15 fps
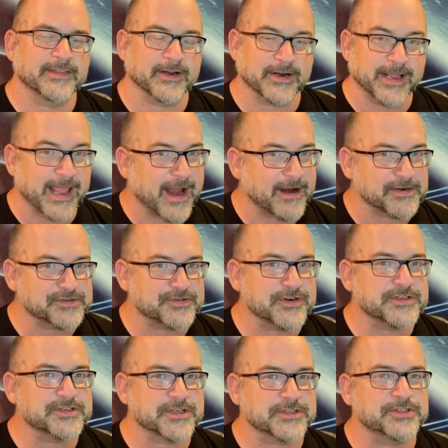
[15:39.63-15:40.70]

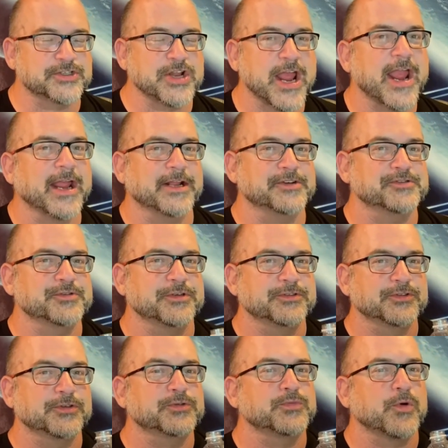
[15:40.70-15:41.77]
characteristics change.
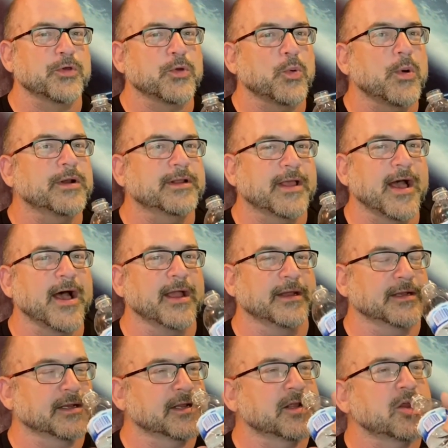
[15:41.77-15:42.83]
There's more than one kind.